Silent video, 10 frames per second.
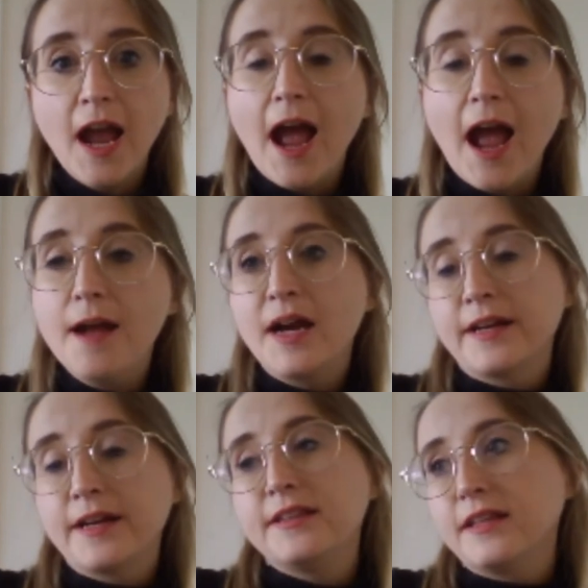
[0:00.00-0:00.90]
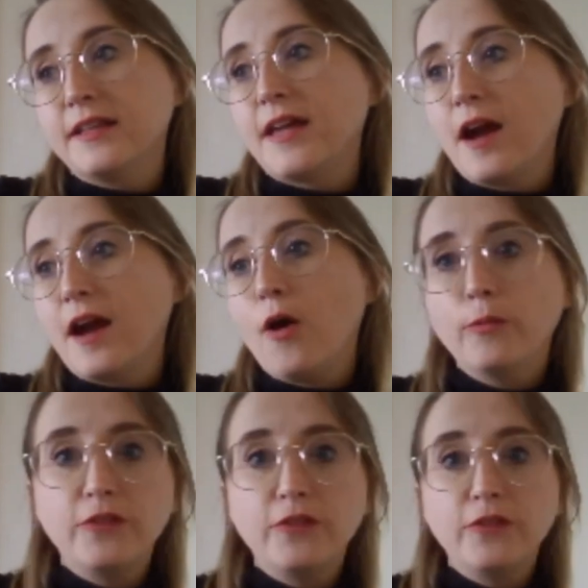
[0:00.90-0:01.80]
And I think that
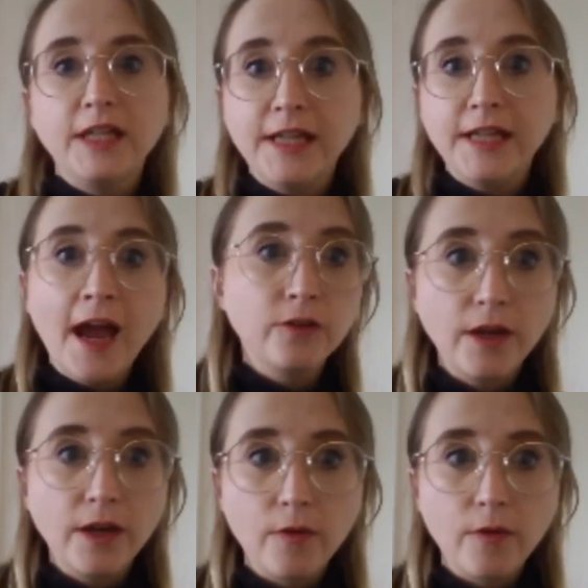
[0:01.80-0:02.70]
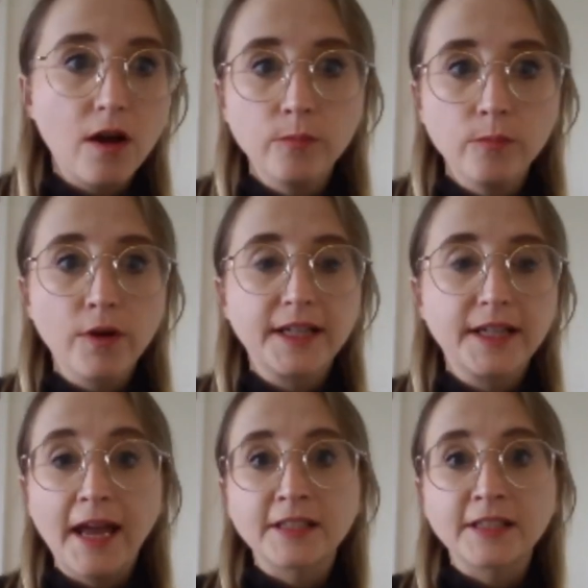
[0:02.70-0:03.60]
hopefully now that we're all more
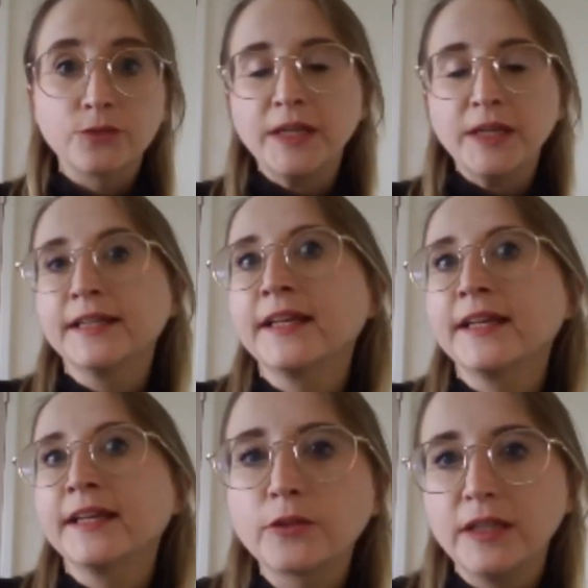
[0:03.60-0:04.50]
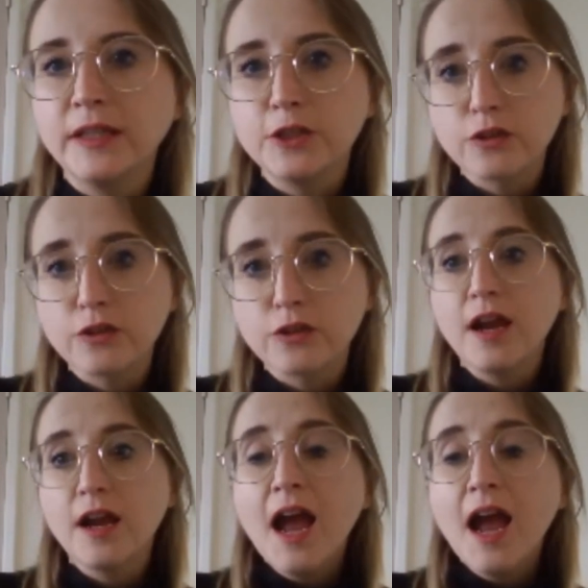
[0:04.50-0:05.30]
connected, we can connect with each other